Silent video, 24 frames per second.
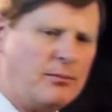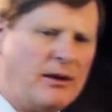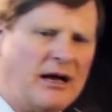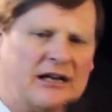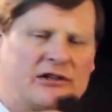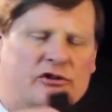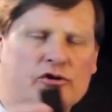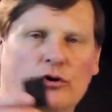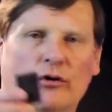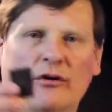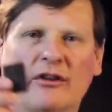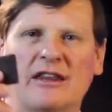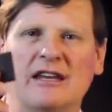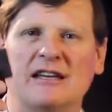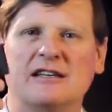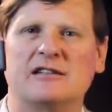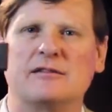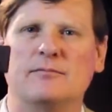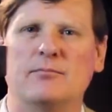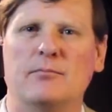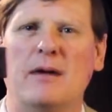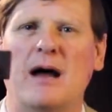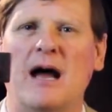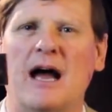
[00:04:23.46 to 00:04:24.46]
much or
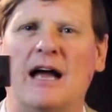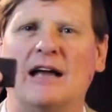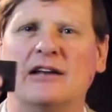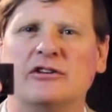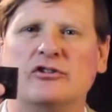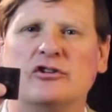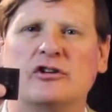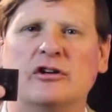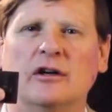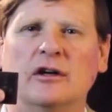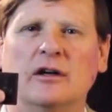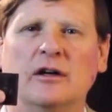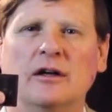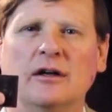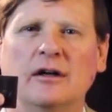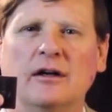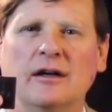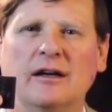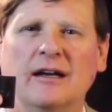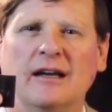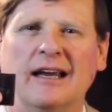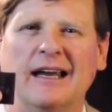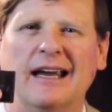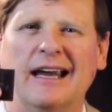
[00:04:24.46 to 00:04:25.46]
this much
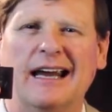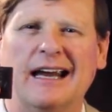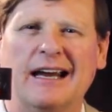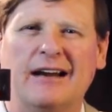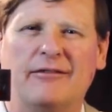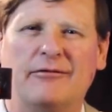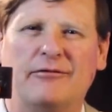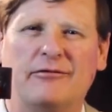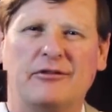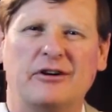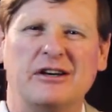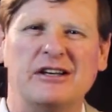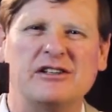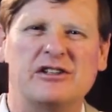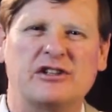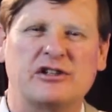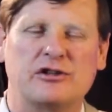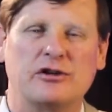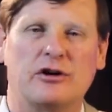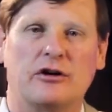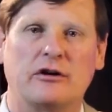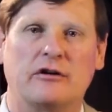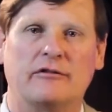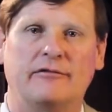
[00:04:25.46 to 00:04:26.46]
every
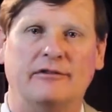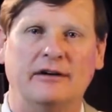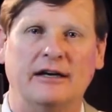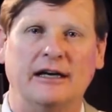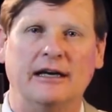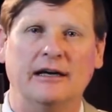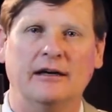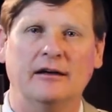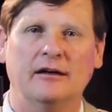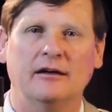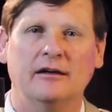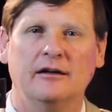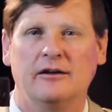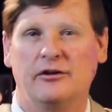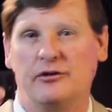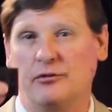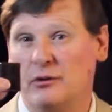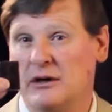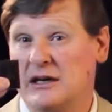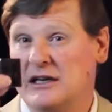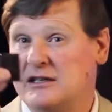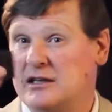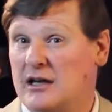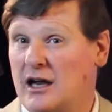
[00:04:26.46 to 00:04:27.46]
serving
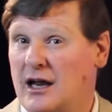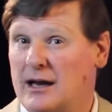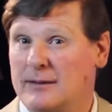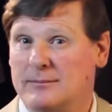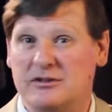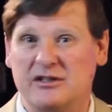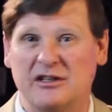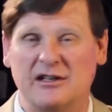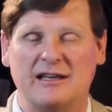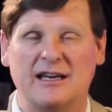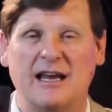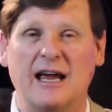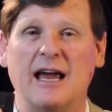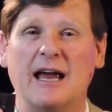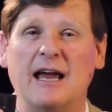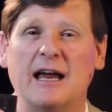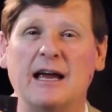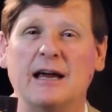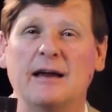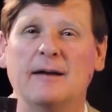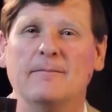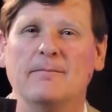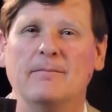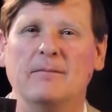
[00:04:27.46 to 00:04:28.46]
three times a
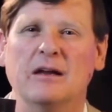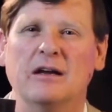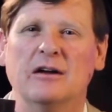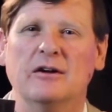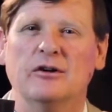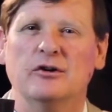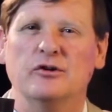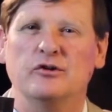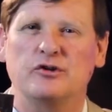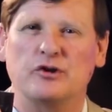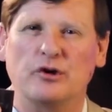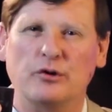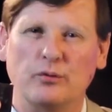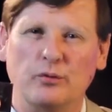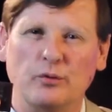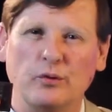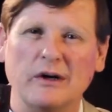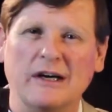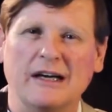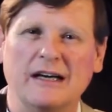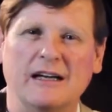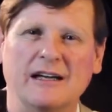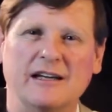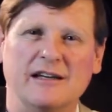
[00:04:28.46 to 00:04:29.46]
day to
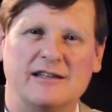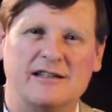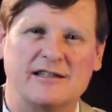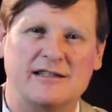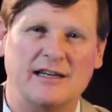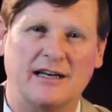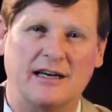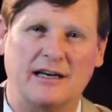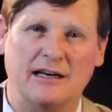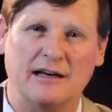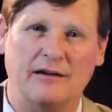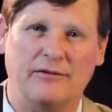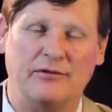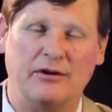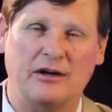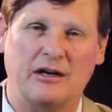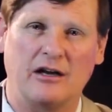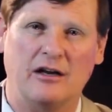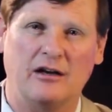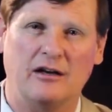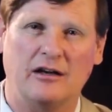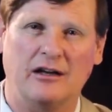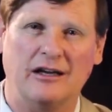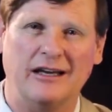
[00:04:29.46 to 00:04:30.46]
really
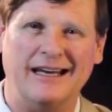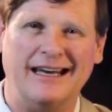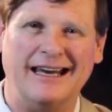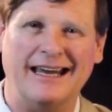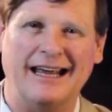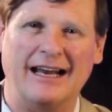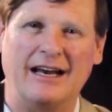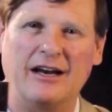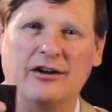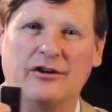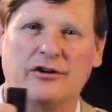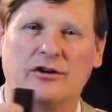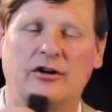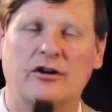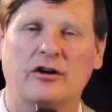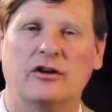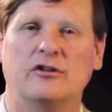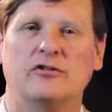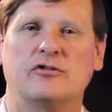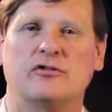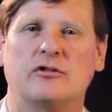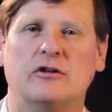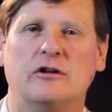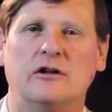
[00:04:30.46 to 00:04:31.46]
significantly get under
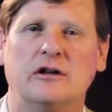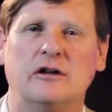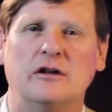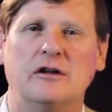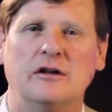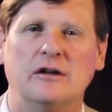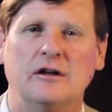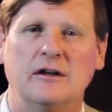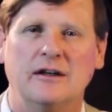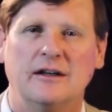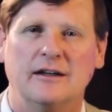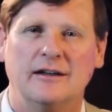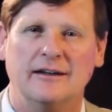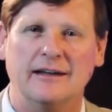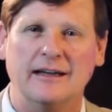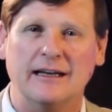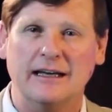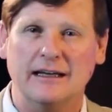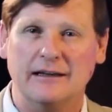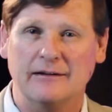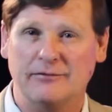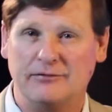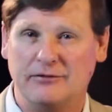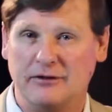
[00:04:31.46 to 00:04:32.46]
control
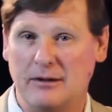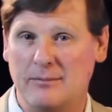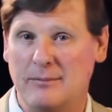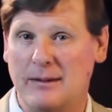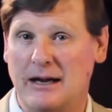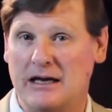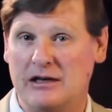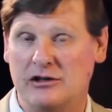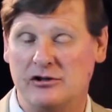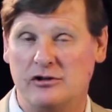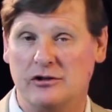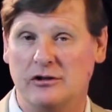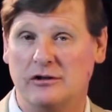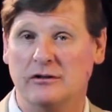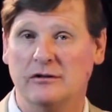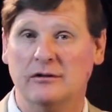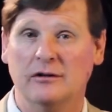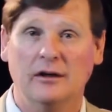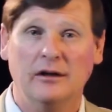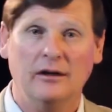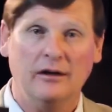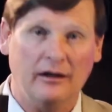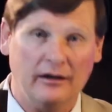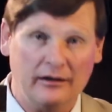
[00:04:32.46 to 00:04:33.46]
the
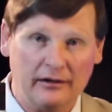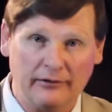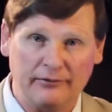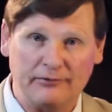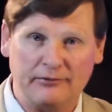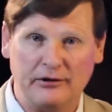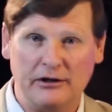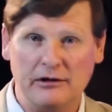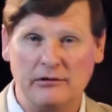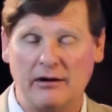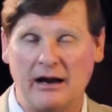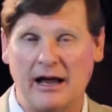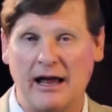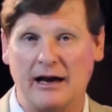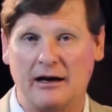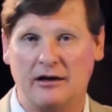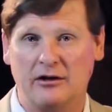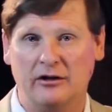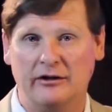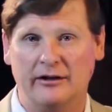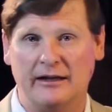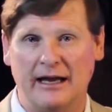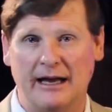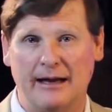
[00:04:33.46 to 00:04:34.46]
inflammation and the free
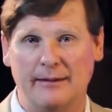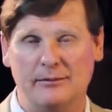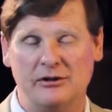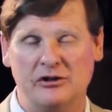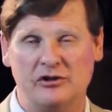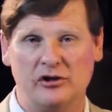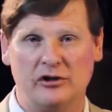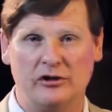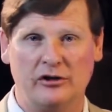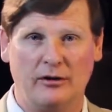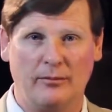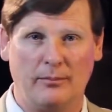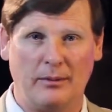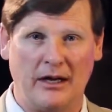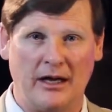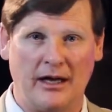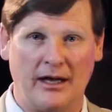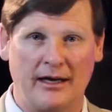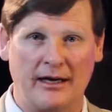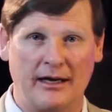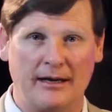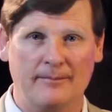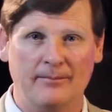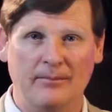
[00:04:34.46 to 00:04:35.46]
radical damage in your
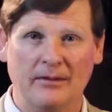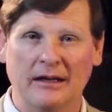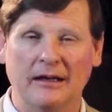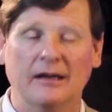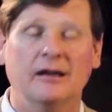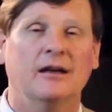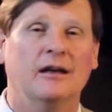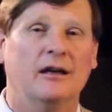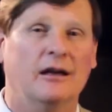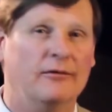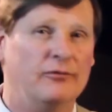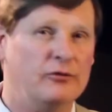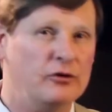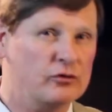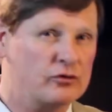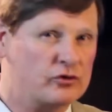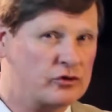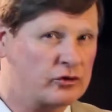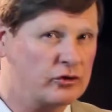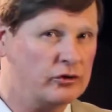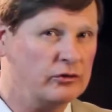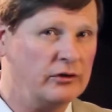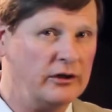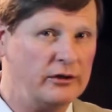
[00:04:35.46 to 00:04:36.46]
body. If you
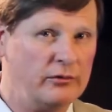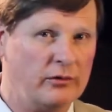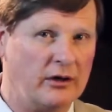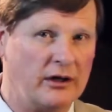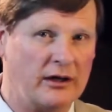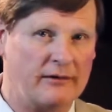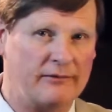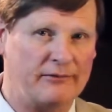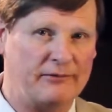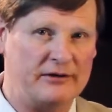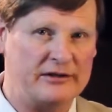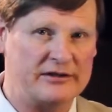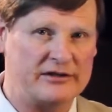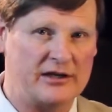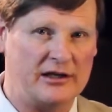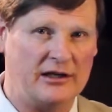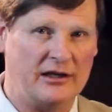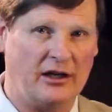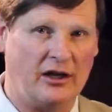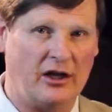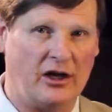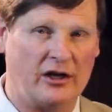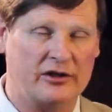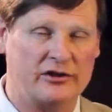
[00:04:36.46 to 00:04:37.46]
truly want a
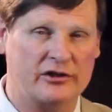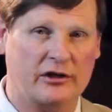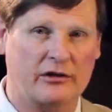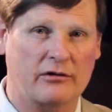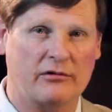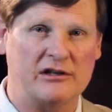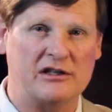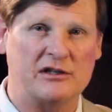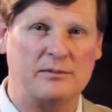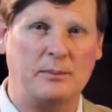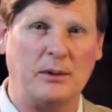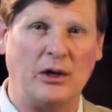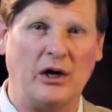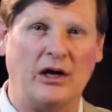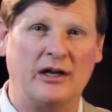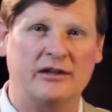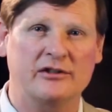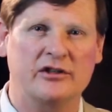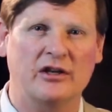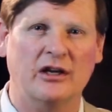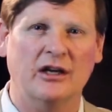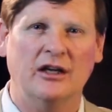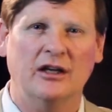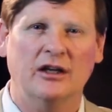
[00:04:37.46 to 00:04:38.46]
physiologic
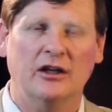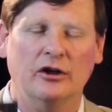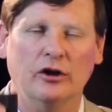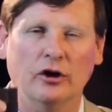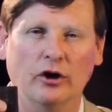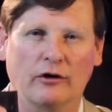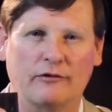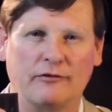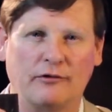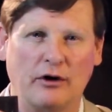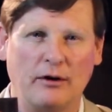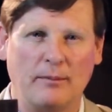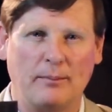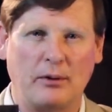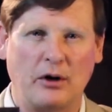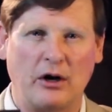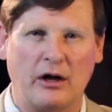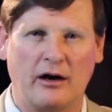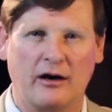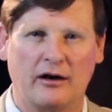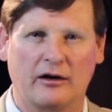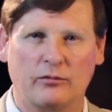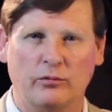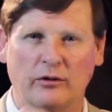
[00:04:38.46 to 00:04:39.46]
response, look for a
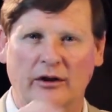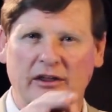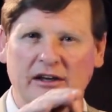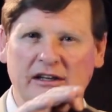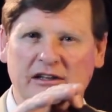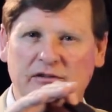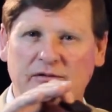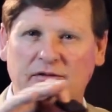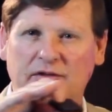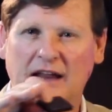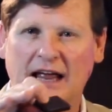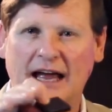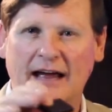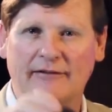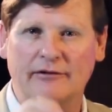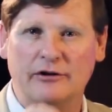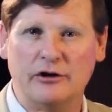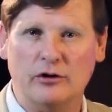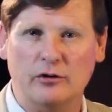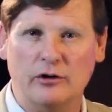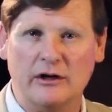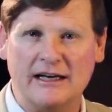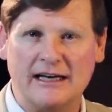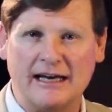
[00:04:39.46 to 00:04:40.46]
product with its
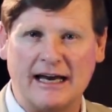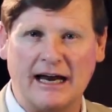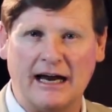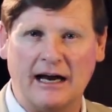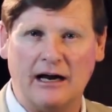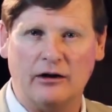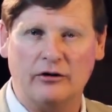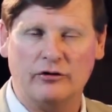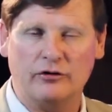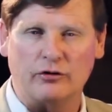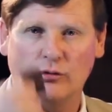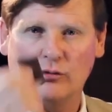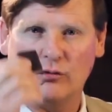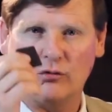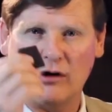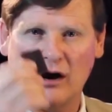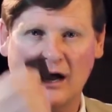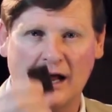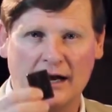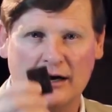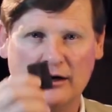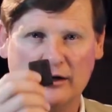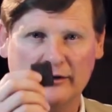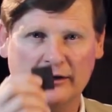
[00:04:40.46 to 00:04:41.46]
flavonoid count
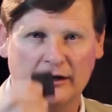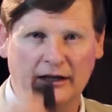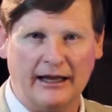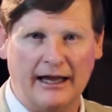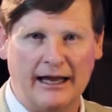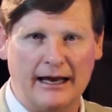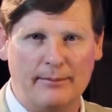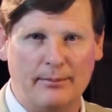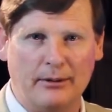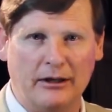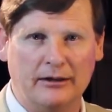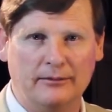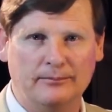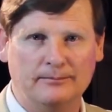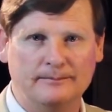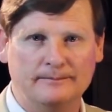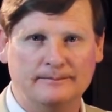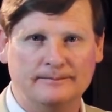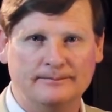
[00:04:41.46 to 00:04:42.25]
right on the label.